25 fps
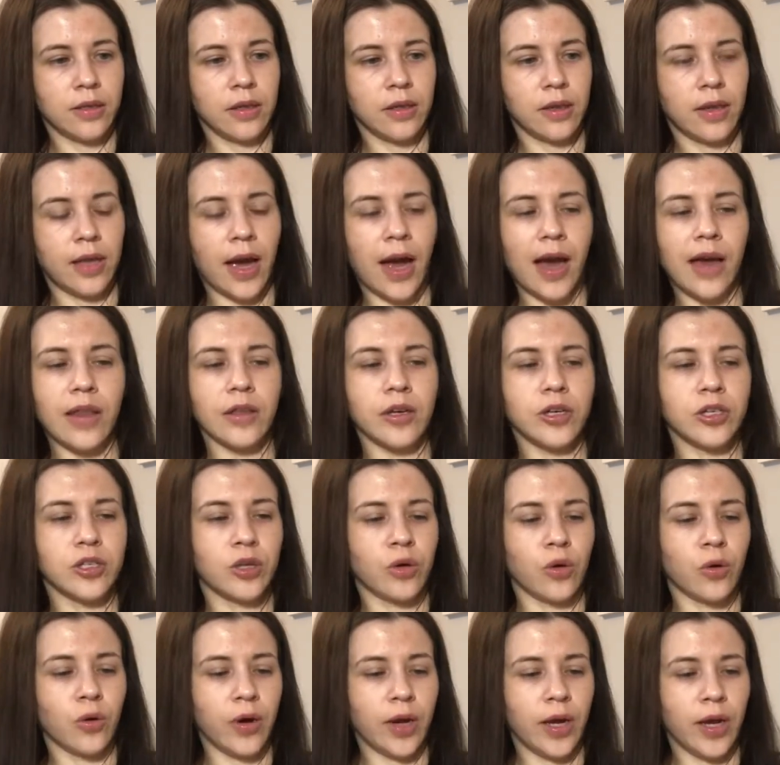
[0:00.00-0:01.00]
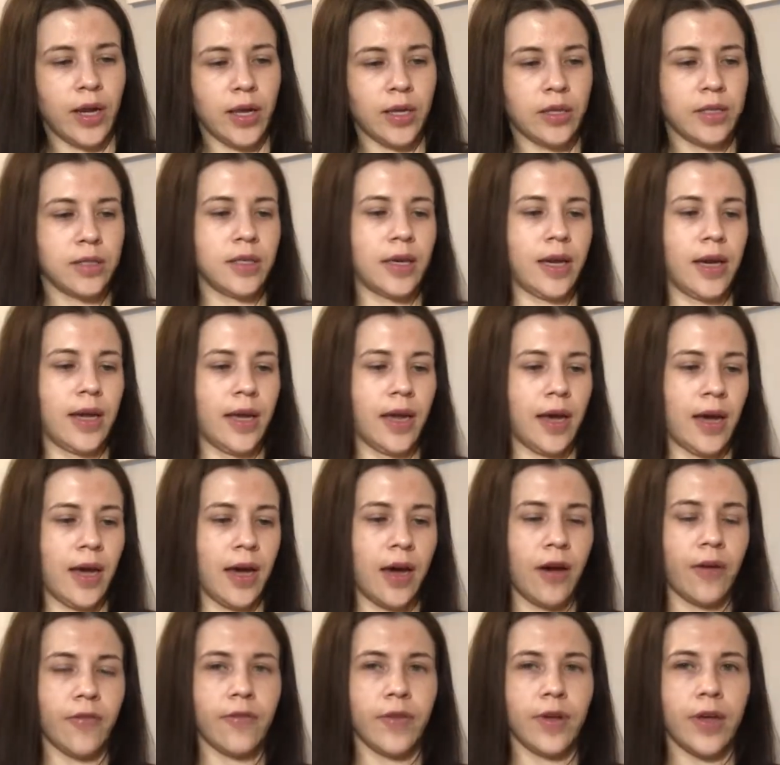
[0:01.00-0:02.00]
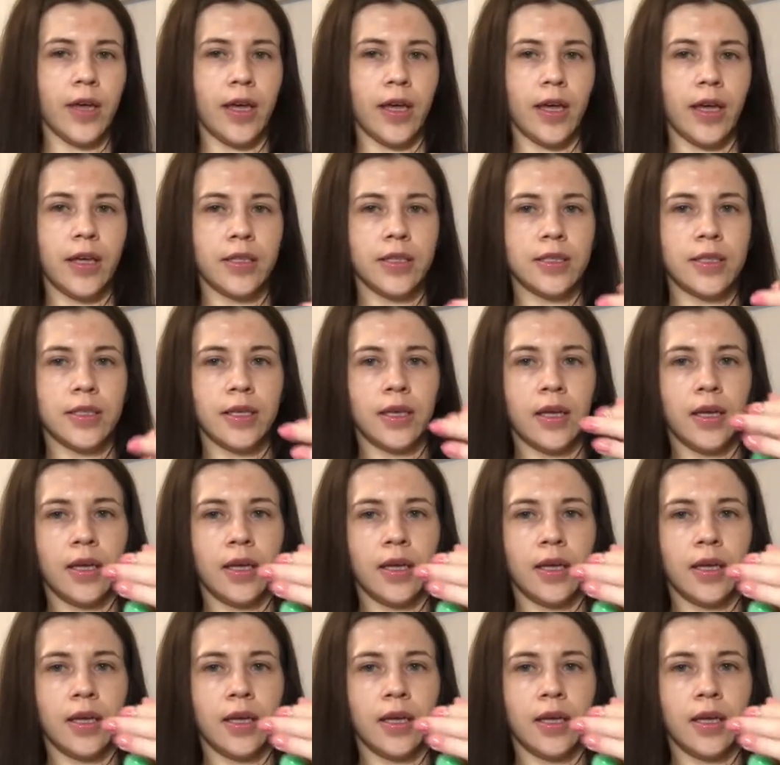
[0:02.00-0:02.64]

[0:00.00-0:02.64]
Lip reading: the other toy is I have is